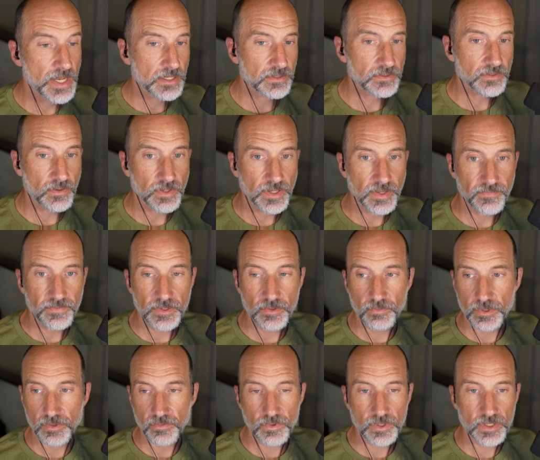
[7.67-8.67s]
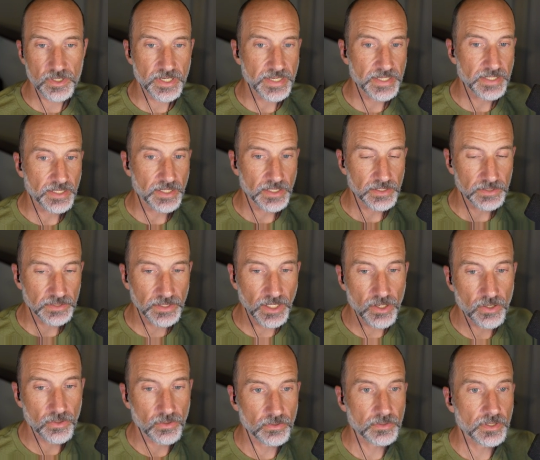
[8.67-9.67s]
So if you were working
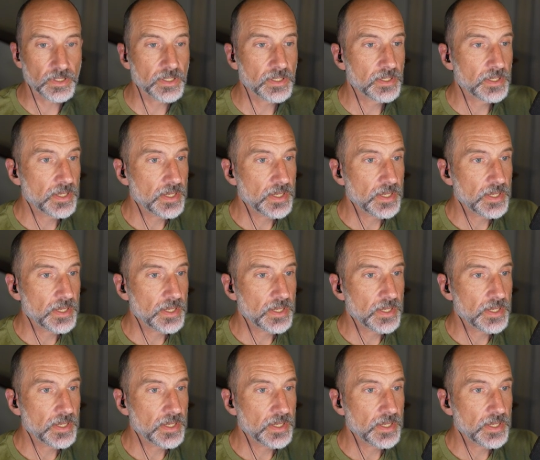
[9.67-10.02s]
alone,